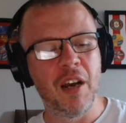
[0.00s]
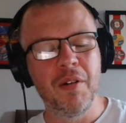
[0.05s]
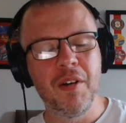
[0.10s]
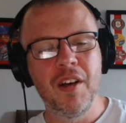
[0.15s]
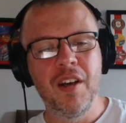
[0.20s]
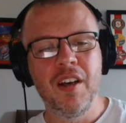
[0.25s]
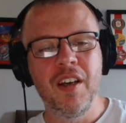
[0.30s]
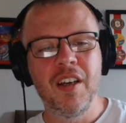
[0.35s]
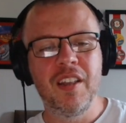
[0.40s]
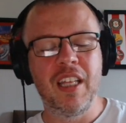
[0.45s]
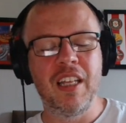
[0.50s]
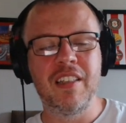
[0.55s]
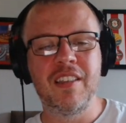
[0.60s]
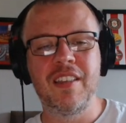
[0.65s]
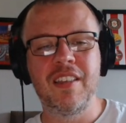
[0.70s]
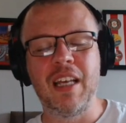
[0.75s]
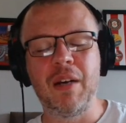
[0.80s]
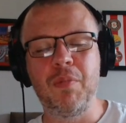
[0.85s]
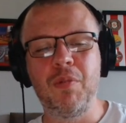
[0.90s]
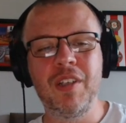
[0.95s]
they wouldn't
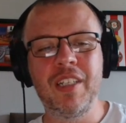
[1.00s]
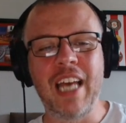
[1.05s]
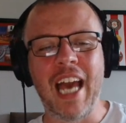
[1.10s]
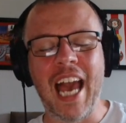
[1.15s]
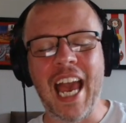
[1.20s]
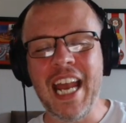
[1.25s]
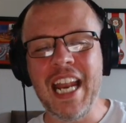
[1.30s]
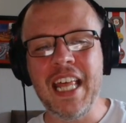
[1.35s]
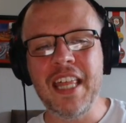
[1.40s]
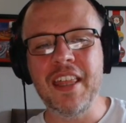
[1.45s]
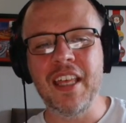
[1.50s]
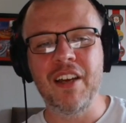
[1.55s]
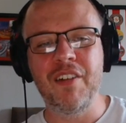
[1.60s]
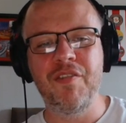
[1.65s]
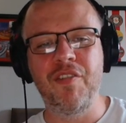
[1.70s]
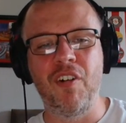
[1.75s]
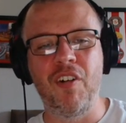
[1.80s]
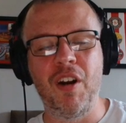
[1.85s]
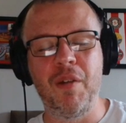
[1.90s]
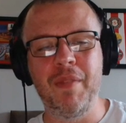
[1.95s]
get anything for him
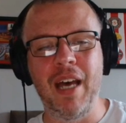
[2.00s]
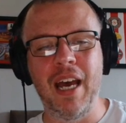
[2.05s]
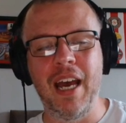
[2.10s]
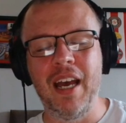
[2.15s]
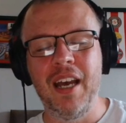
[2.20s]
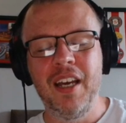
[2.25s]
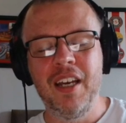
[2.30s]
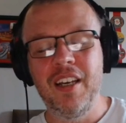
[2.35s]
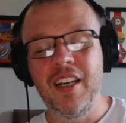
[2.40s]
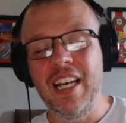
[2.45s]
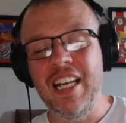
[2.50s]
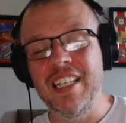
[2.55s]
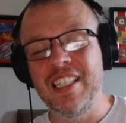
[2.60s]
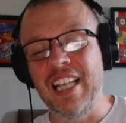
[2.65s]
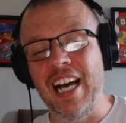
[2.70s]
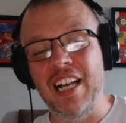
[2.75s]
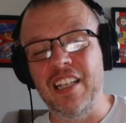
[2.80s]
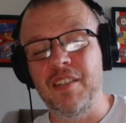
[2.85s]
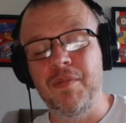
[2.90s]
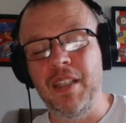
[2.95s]
there. Is that something
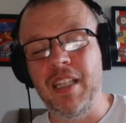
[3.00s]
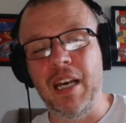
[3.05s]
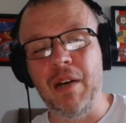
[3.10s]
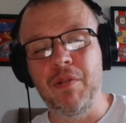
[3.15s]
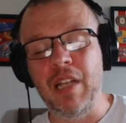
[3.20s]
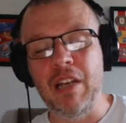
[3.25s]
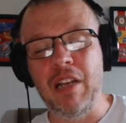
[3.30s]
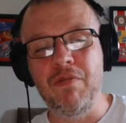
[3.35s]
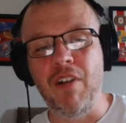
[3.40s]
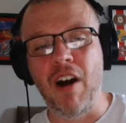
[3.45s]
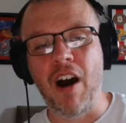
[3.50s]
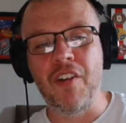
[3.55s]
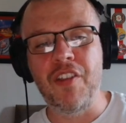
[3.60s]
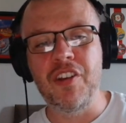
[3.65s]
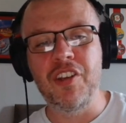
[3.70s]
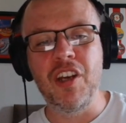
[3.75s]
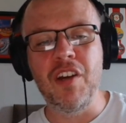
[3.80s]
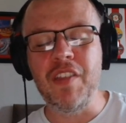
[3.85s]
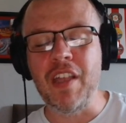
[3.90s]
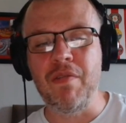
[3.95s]
they'd rather do? They'd
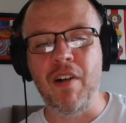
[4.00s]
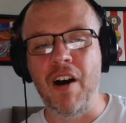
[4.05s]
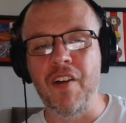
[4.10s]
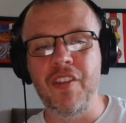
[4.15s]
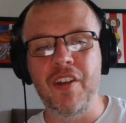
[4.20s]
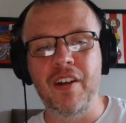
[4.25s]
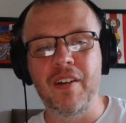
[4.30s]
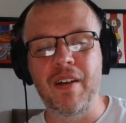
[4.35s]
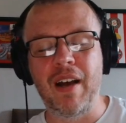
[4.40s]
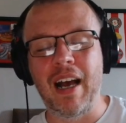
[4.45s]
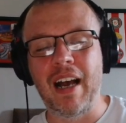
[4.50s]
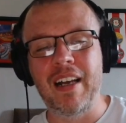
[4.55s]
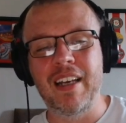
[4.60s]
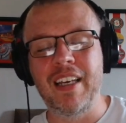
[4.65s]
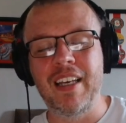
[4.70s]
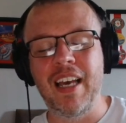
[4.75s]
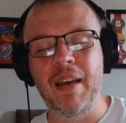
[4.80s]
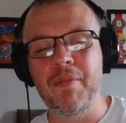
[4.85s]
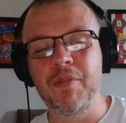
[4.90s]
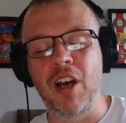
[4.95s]
rather get him go
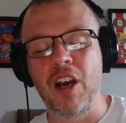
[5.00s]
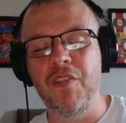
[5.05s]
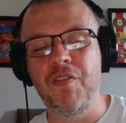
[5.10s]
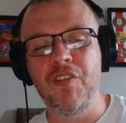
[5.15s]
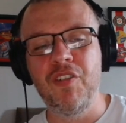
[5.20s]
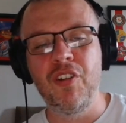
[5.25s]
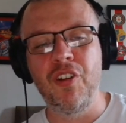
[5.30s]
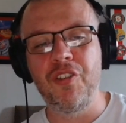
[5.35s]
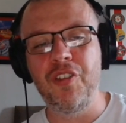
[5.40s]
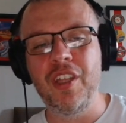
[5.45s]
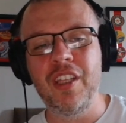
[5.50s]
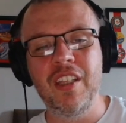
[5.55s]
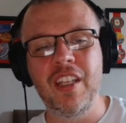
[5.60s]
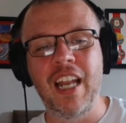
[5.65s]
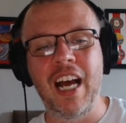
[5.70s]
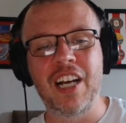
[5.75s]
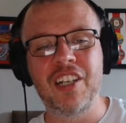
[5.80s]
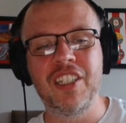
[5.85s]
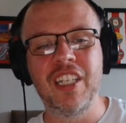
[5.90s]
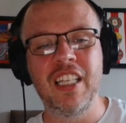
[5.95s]
for nothing than actually
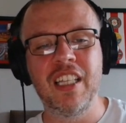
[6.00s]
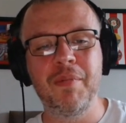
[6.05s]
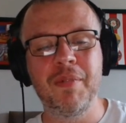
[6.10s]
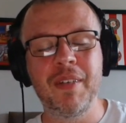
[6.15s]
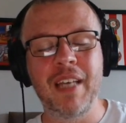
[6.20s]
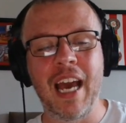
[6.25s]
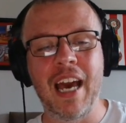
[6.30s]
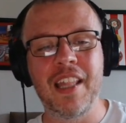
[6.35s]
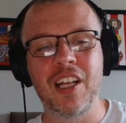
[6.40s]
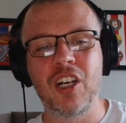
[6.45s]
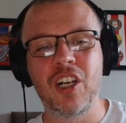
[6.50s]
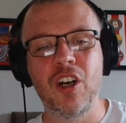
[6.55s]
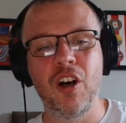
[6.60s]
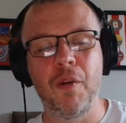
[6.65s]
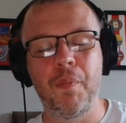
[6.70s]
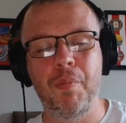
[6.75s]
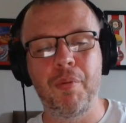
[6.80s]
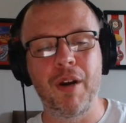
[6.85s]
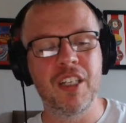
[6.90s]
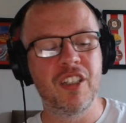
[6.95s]
them get a cut price
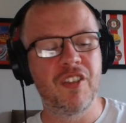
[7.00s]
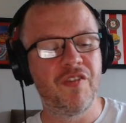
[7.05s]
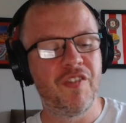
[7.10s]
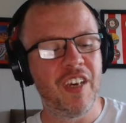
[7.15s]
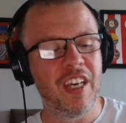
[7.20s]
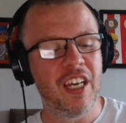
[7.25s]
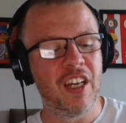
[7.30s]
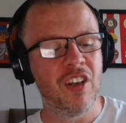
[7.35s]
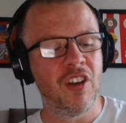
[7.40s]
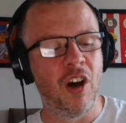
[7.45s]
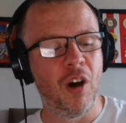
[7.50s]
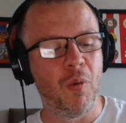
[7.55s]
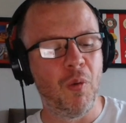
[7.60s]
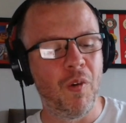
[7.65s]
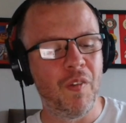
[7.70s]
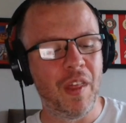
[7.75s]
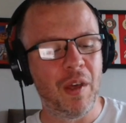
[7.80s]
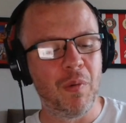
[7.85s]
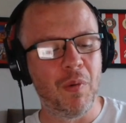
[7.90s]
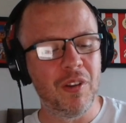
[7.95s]
fee and not what they
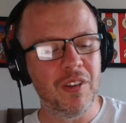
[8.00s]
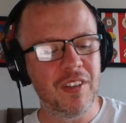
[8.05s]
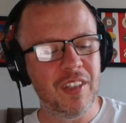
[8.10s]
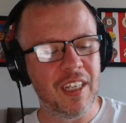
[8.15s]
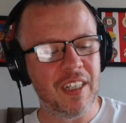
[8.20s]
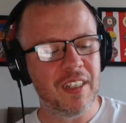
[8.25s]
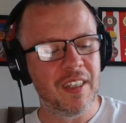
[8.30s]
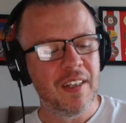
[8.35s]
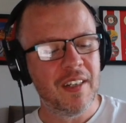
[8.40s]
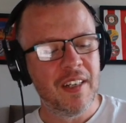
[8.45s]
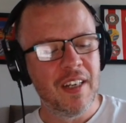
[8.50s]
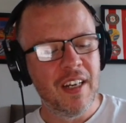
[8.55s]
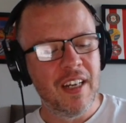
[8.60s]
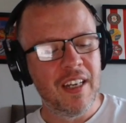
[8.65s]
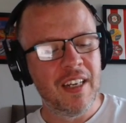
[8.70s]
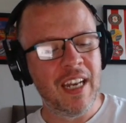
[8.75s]
wanted. Now,